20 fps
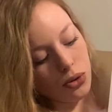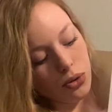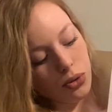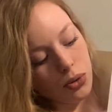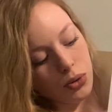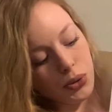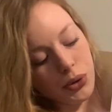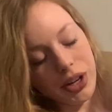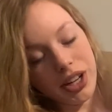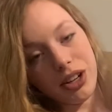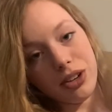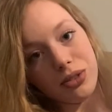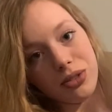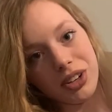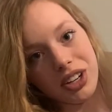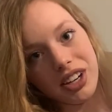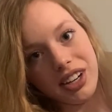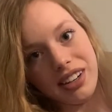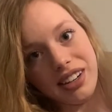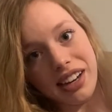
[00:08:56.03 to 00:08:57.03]

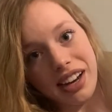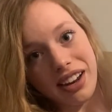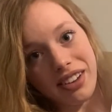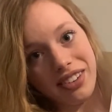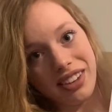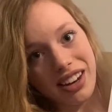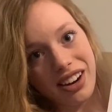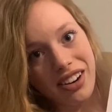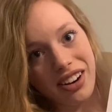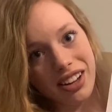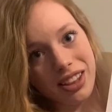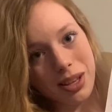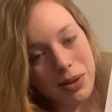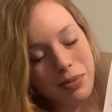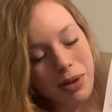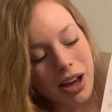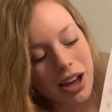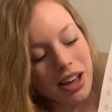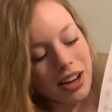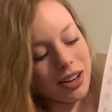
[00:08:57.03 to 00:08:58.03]
reread down there at the
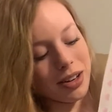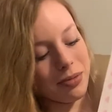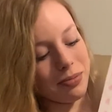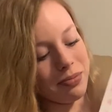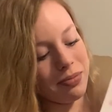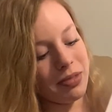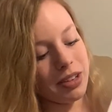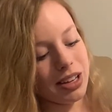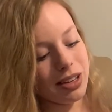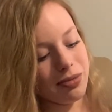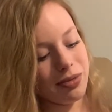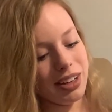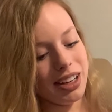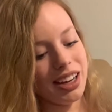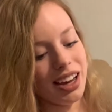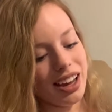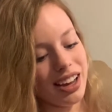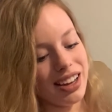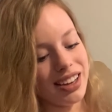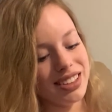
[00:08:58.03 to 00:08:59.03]
bottom,
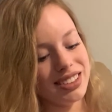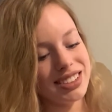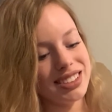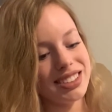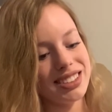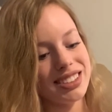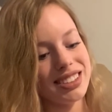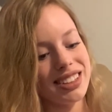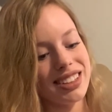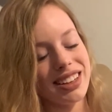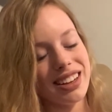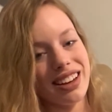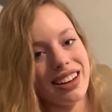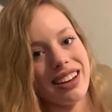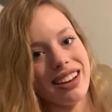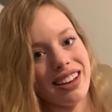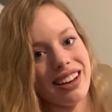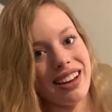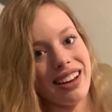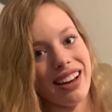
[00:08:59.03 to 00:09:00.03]
because
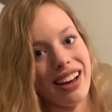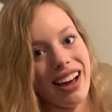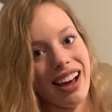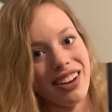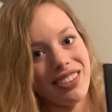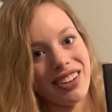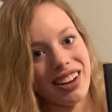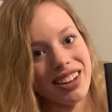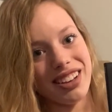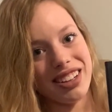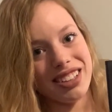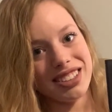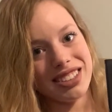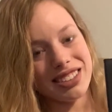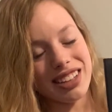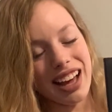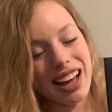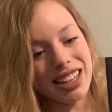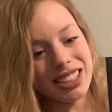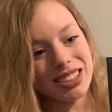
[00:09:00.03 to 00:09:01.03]
I read this
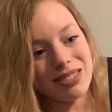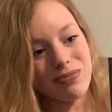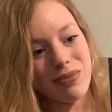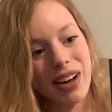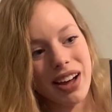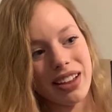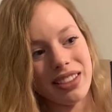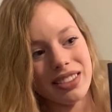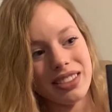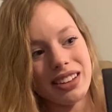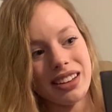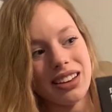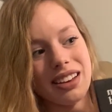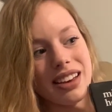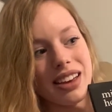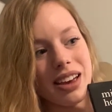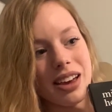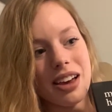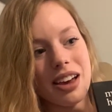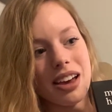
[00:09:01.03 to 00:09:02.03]
last month,
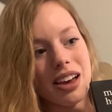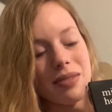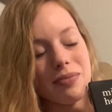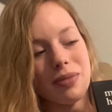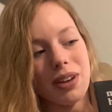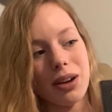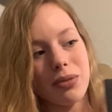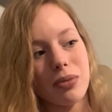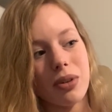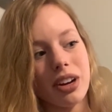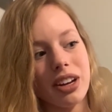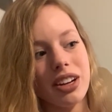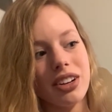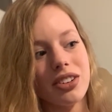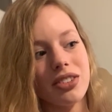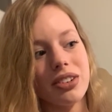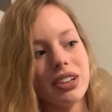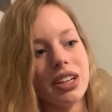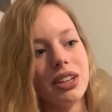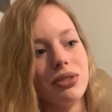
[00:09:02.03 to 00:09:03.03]
but I'm wanting to
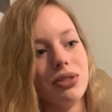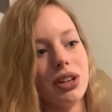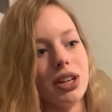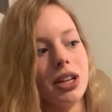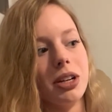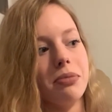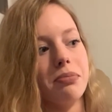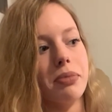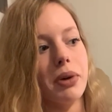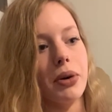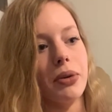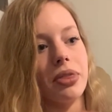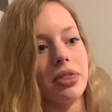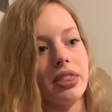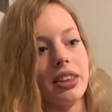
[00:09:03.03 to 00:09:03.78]
reread both